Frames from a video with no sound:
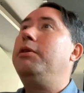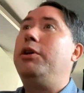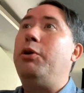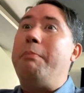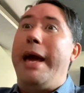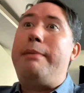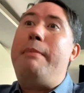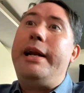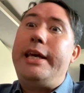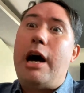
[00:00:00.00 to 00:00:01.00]
you know, make
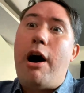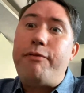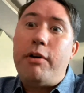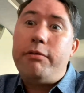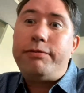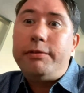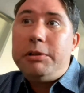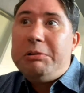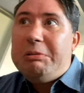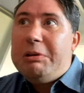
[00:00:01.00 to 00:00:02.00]
money off of
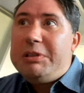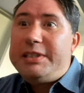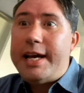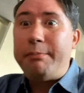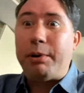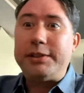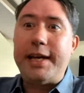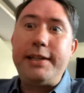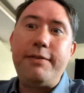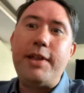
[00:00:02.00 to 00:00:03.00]
ten
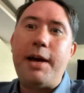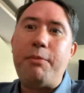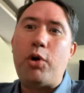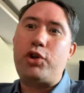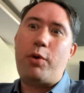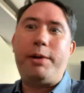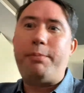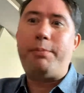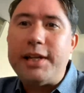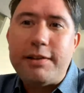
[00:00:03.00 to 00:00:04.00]
percent of them or twenty
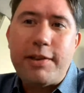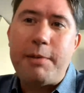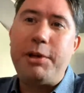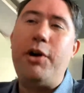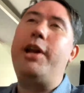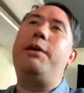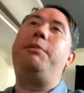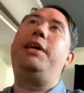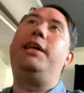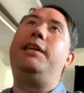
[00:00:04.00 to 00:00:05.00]
percent of them, you know what
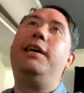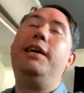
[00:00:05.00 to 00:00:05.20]
I mean? And,